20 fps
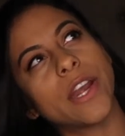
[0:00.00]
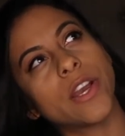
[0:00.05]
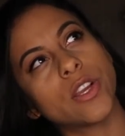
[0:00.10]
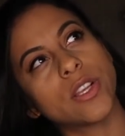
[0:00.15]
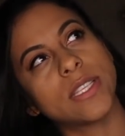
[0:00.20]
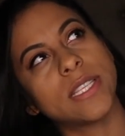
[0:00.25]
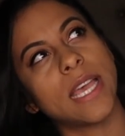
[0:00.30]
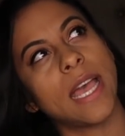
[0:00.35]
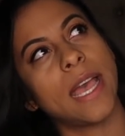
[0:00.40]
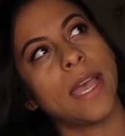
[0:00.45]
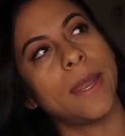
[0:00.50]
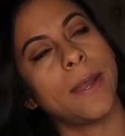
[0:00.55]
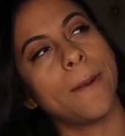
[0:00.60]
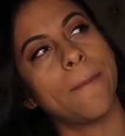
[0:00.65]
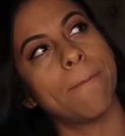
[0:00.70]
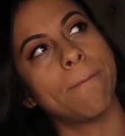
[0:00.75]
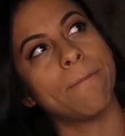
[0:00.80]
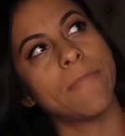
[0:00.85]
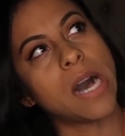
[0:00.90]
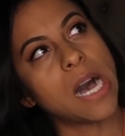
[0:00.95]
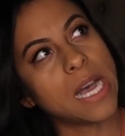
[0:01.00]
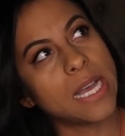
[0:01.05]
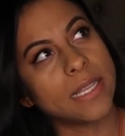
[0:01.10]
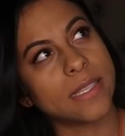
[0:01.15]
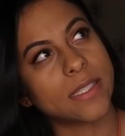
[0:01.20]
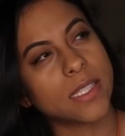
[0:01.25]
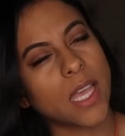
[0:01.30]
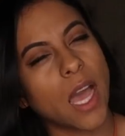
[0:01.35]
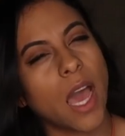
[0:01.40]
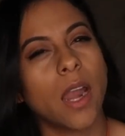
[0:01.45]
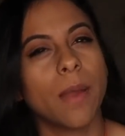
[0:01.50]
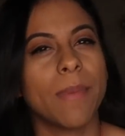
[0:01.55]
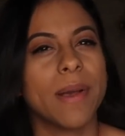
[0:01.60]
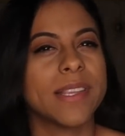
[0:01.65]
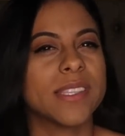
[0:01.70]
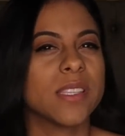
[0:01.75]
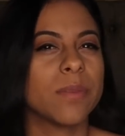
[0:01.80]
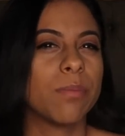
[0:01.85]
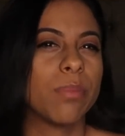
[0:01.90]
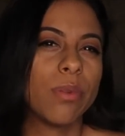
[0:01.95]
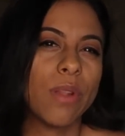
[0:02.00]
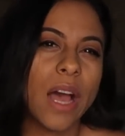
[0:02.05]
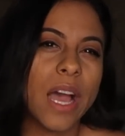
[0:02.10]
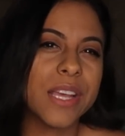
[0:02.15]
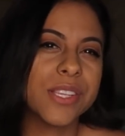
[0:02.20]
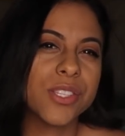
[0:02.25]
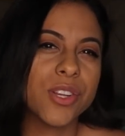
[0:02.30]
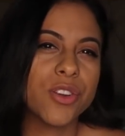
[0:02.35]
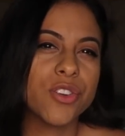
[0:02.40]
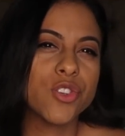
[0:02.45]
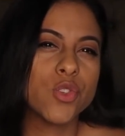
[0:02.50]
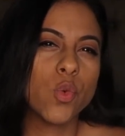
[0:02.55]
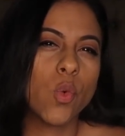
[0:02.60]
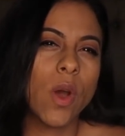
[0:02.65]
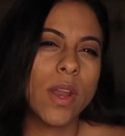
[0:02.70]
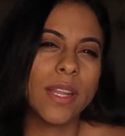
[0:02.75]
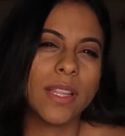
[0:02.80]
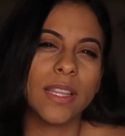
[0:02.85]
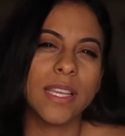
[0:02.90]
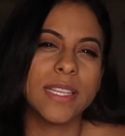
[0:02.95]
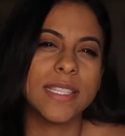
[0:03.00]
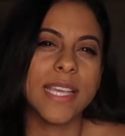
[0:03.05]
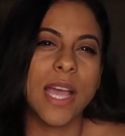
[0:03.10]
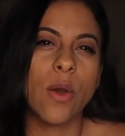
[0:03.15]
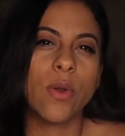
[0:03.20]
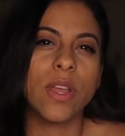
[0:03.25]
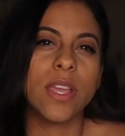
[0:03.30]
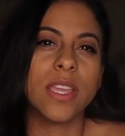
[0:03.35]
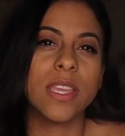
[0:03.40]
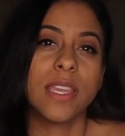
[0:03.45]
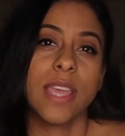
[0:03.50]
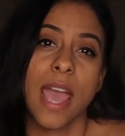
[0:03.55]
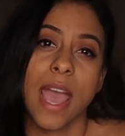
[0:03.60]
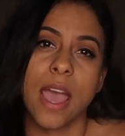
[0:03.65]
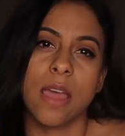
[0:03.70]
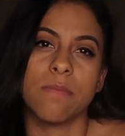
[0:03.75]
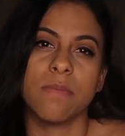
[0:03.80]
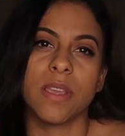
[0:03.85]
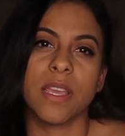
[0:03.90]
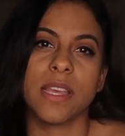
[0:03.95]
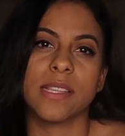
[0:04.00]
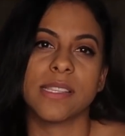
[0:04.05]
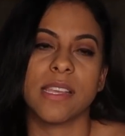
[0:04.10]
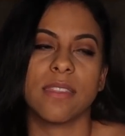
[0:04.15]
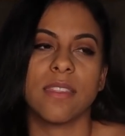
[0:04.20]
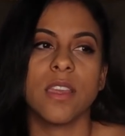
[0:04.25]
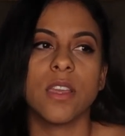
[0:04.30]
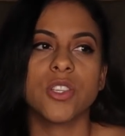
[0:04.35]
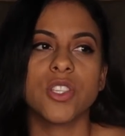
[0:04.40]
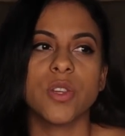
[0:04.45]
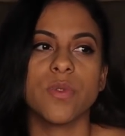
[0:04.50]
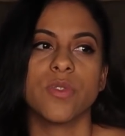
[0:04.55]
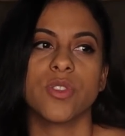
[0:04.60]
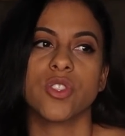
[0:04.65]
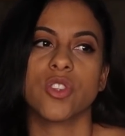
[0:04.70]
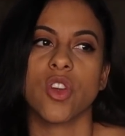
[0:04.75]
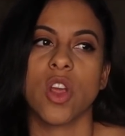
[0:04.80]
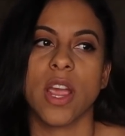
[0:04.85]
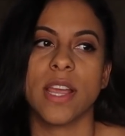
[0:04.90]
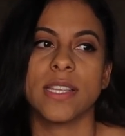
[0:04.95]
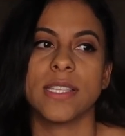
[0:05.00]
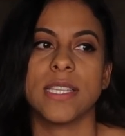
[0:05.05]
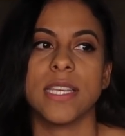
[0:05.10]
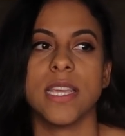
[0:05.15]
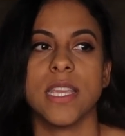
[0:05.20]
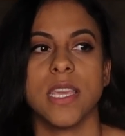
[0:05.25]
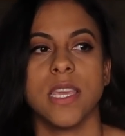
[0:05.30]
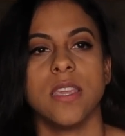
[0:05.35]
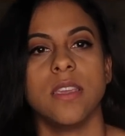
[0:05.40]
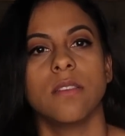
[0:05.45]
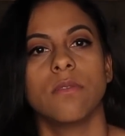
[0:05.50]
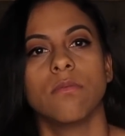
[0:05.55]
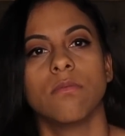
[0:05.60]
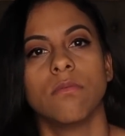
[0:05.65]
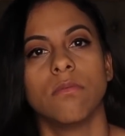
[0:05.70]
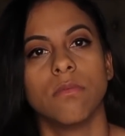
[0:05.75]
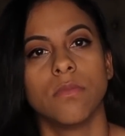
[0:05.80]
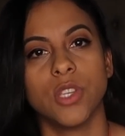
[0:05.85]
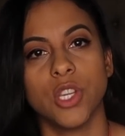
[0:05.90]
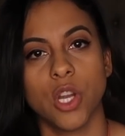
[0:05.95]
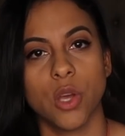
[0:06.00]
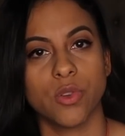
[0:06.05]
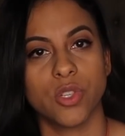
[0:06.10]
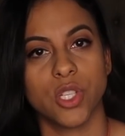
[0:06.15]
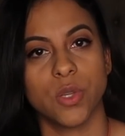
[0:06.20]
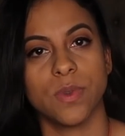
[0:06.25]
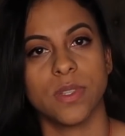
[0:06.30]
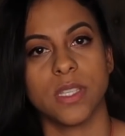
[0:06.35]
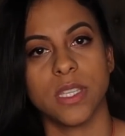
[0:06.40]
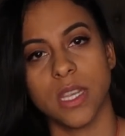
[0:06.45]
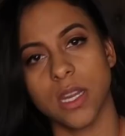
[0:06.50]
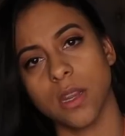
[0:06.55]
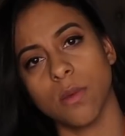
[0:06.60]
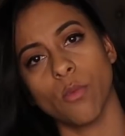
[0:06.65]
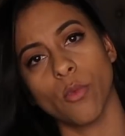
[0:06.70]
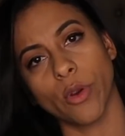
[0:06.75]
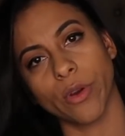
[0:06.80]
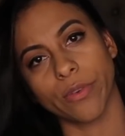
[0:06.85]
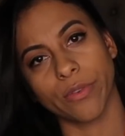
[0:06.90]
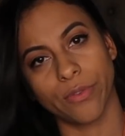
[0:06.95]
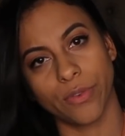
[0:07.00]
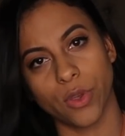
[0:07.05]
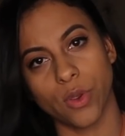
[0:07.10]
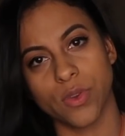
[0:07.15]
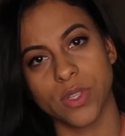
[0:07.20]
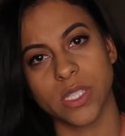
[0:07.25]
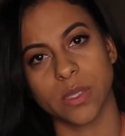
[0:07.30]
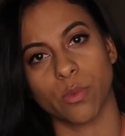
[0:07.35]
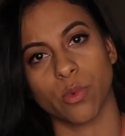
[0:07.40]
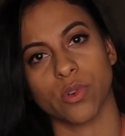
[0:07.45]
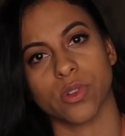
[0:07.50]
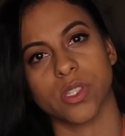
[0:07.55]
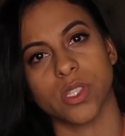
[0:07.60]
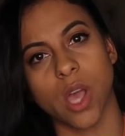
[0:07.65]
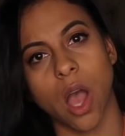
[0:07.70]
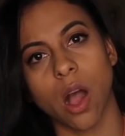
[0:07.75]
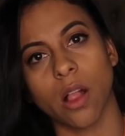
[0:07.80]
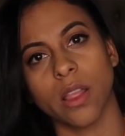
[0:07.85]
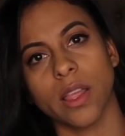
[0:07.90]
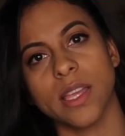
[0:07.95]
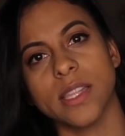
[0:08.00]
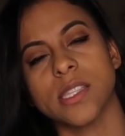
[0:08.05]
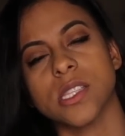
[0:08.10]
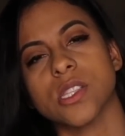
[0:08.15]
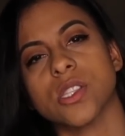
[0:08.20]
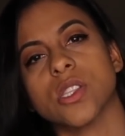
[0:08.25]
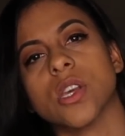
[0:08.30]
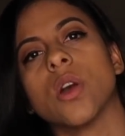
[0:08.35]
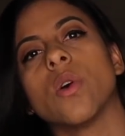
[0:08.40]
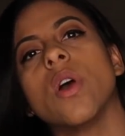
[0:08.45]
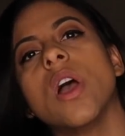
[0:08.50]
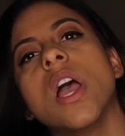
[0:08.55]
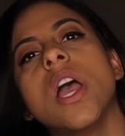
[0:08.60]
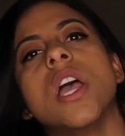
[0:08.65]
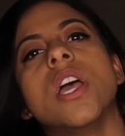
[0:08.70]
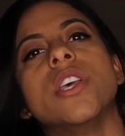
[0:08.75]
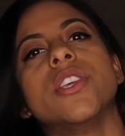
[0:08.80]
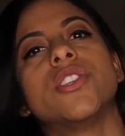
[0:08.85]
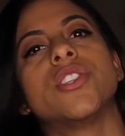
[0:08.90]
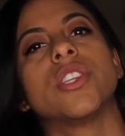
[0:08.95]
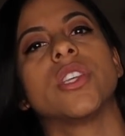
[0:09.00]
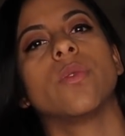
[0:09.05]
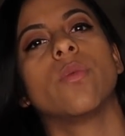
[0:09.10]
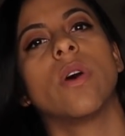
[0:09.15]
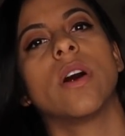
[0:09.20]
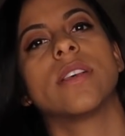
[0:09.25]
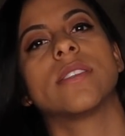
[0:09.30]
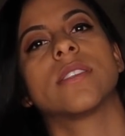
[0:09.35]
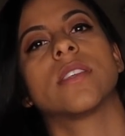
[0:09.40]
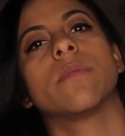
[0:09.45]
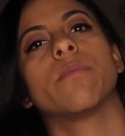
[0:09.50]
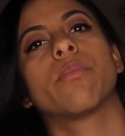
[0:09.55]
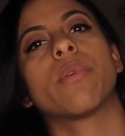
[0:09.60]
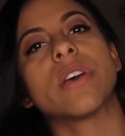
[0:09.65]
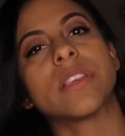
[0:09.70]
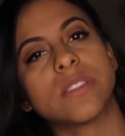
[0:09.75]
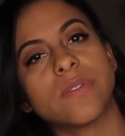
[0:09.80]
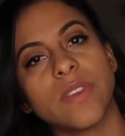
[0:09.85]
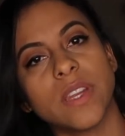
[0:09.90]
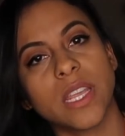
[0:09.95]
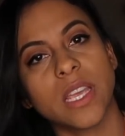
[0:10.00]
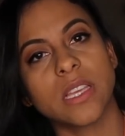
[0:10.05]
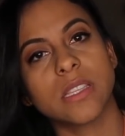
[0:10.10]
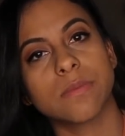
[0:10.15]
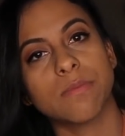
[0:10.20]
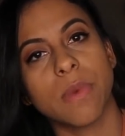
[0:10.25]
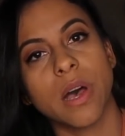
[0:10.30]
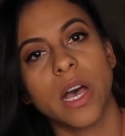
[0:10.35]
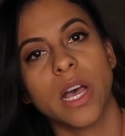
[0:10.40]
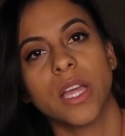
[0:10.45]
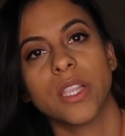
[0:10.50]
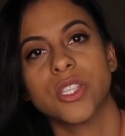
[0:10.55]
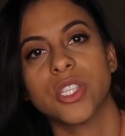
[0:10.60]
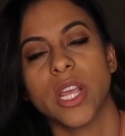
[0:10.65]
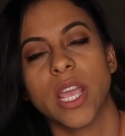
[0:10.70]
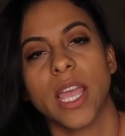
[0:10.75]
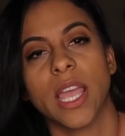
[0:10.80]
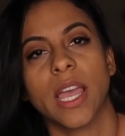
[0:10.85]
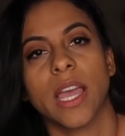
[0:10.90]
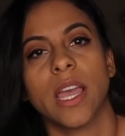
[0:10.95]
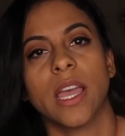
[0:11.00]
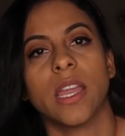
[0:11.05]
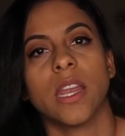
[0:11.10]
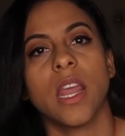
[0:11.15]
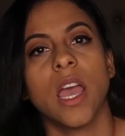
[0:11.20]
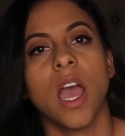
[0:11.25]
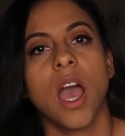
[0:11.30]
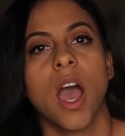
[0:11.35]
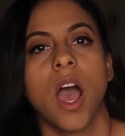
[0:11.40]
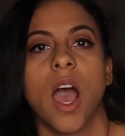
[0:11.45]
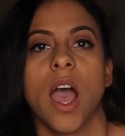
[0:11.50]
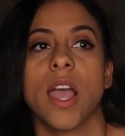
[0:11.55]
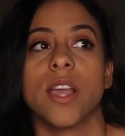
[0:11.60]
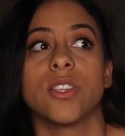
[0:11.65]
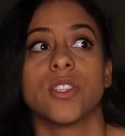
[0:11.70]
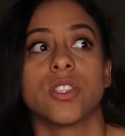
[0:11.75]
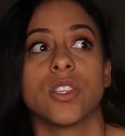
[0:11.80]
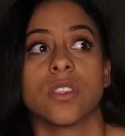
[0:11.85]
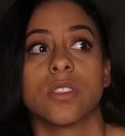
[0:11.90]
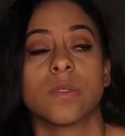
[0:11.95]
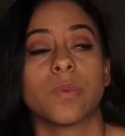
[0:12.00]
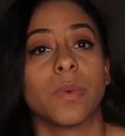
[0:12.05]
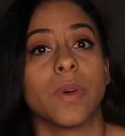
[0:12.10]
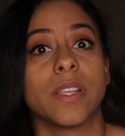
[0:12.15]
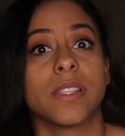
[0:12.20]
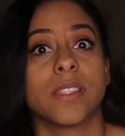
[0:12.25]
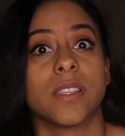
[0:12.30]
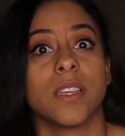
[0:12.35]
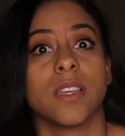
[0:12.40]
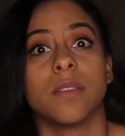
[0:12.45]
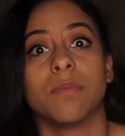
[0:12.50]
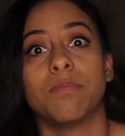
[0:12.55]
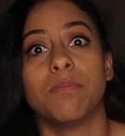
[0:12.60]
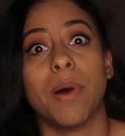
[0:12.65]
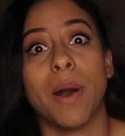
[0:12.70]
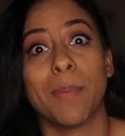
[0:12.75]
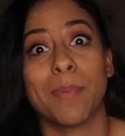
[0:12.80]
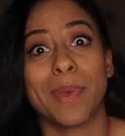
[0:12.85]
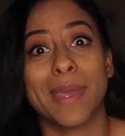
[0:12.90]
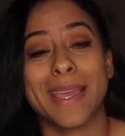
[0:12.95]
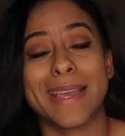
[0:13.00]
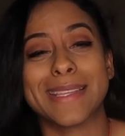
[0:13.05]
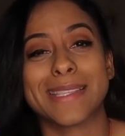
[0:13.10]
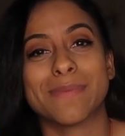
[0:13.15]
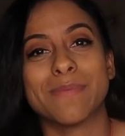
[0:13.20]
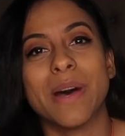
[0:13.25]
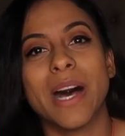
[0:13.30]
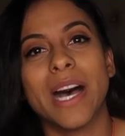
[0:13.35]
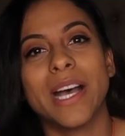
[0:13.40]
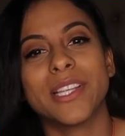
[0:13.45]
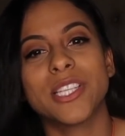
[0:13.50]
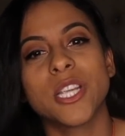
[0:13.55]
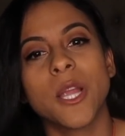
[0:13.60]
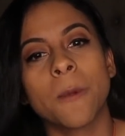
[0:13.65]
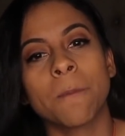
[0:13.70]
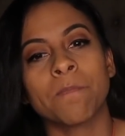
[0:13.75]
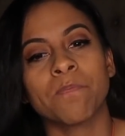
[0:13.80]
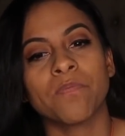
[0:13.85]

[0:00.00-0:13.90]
or 10 months, kind of my supply started dwindling down again, because I think she was trying to eat, you know, she was eating more foods and more solids, and so she wasn't breastfeeding as much, and I just wasn't pumping as much.